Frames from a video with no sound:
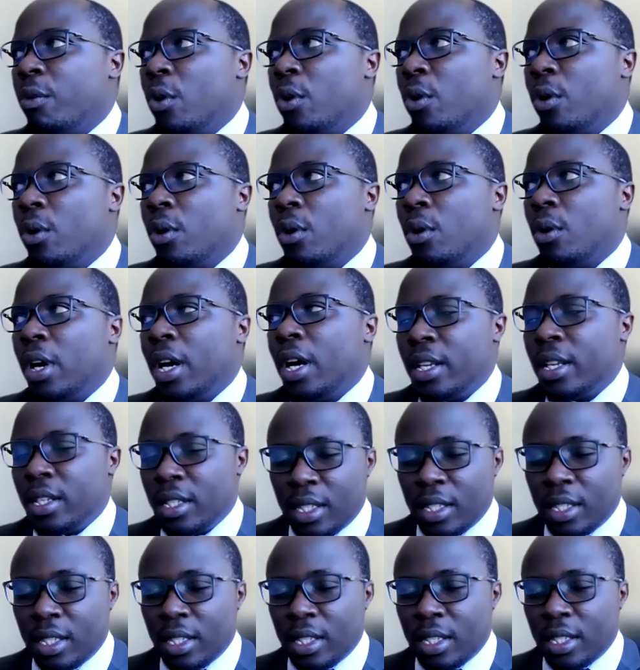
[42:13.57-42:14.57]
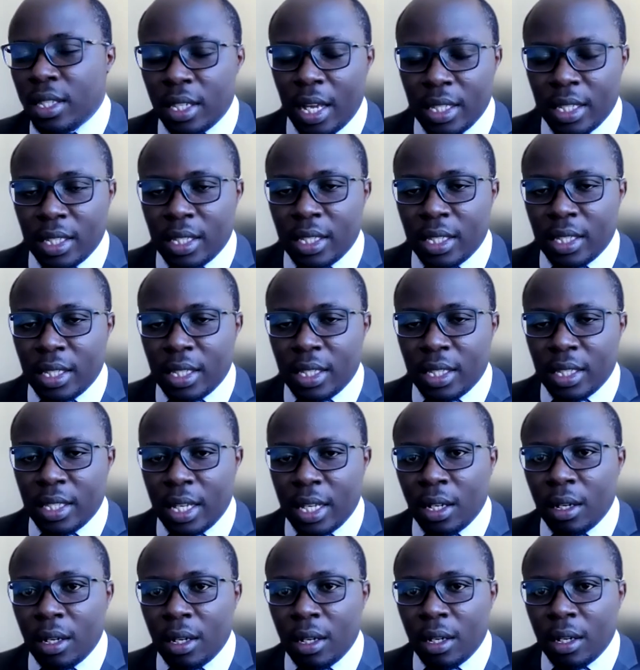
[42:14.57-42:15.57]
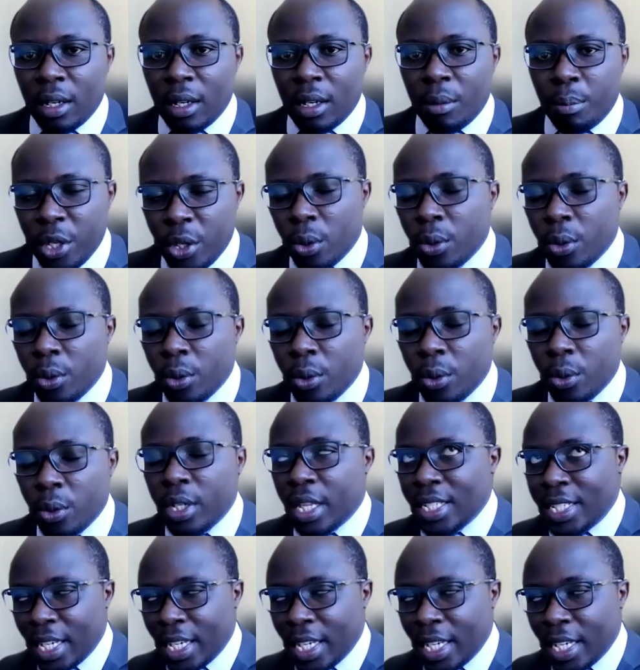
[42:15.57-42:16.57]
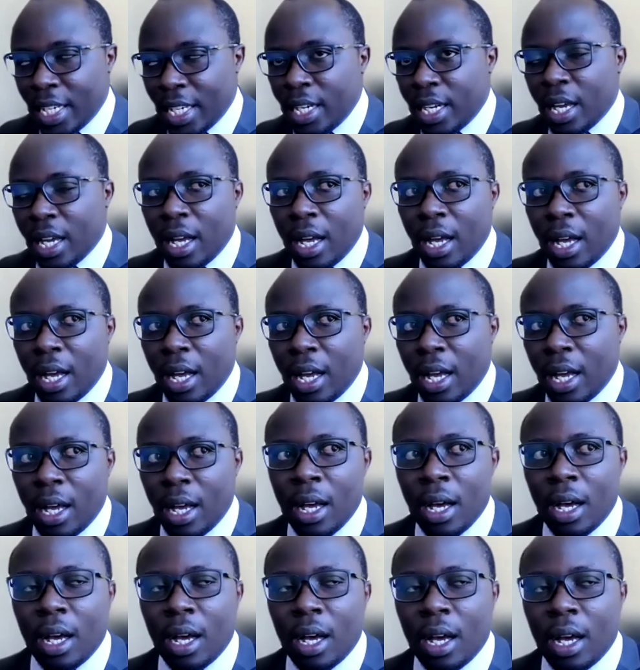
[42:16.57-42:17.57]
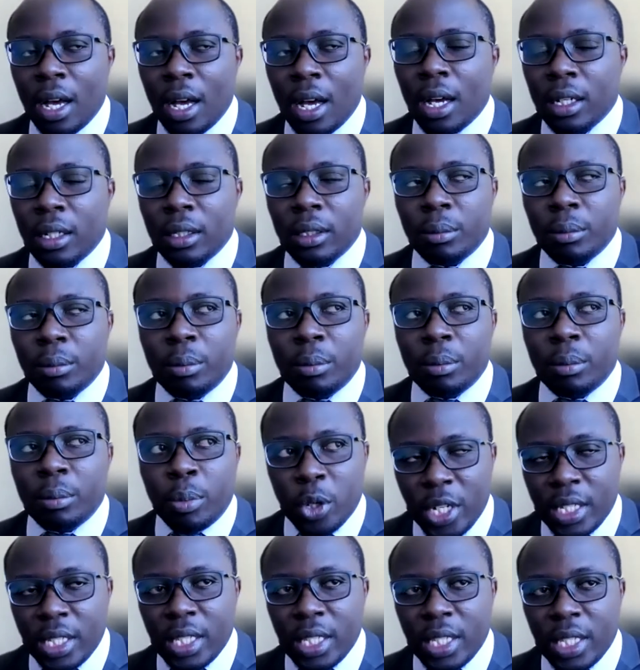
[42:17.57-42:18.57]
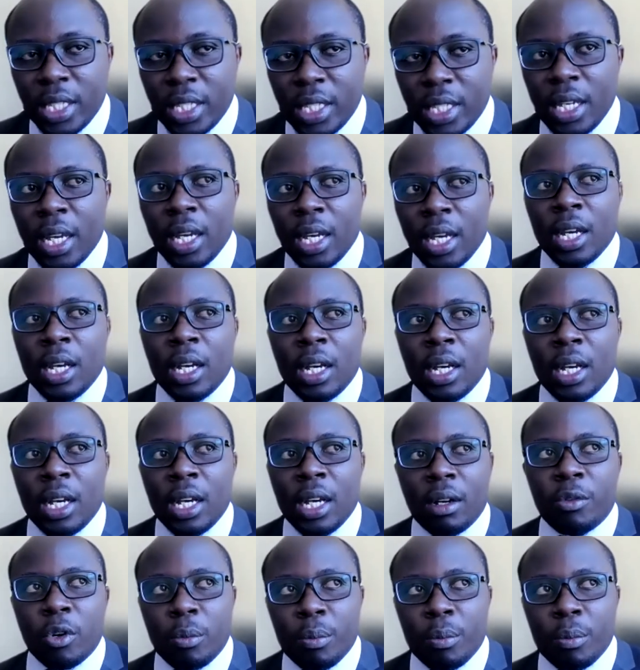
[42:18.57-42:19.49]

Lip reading: for us as the beyond the gender policy